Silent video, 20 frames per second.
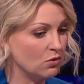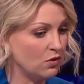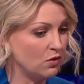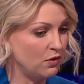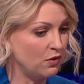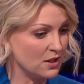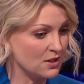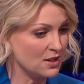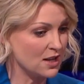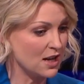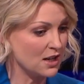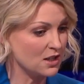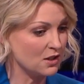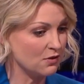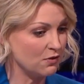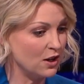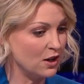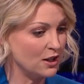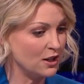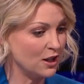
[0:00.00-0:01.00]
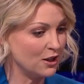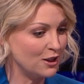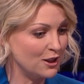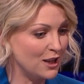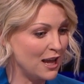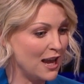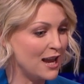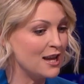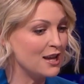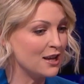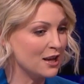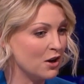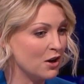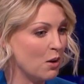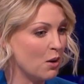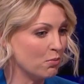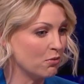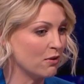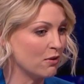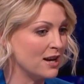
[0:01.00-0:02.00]
feel satisfied that they can
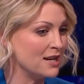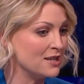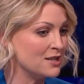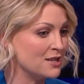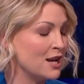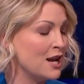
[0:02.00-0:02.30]
operate